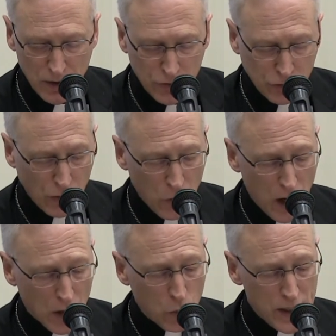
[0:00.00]

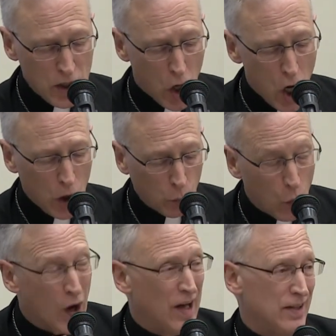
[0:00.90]
so are we
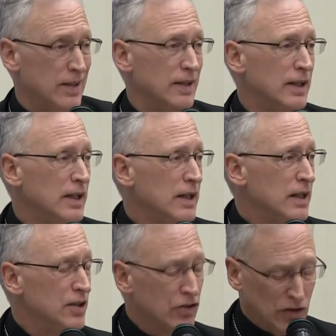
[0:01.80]
all one
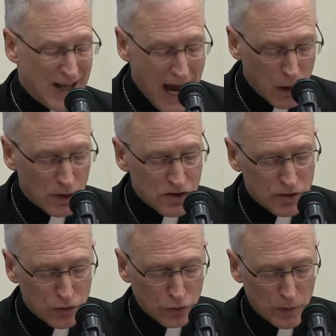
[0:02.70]
in this
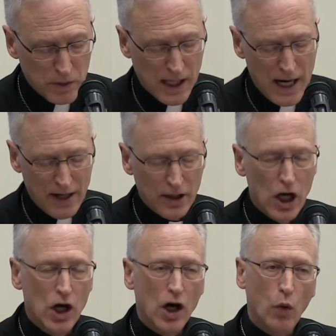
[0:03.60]
inheritance from God,
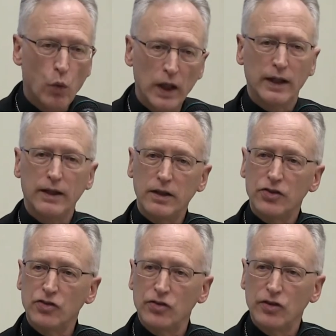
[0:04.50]
a
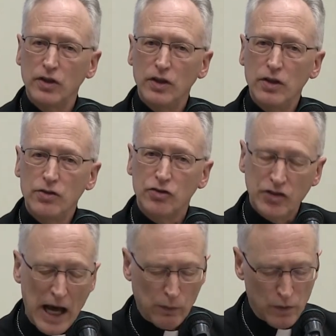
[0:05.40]
willingness to
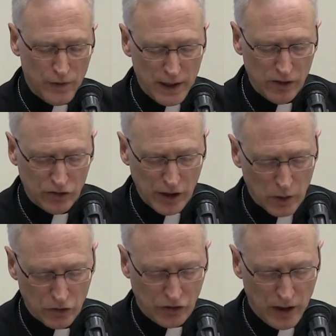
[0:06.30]
sacrifice
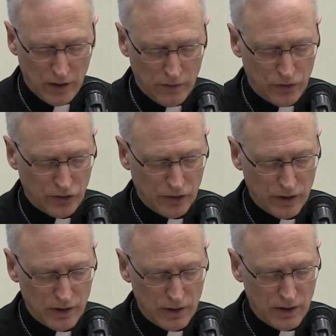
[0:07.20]
ourselves.
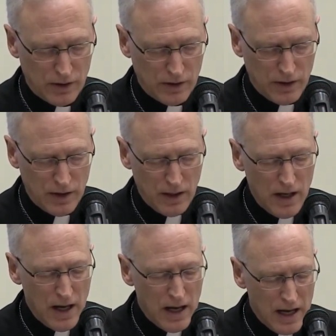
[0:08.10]

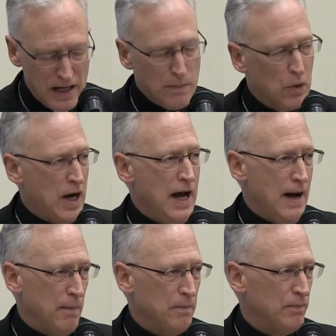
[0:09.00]

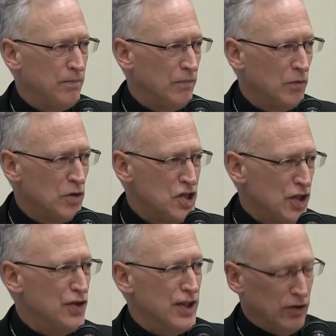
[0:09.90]
Abraham
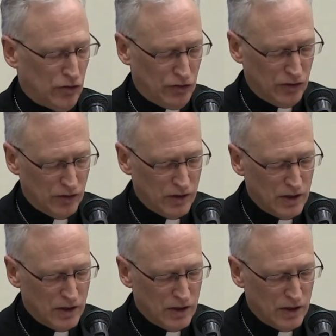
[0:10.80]
did this.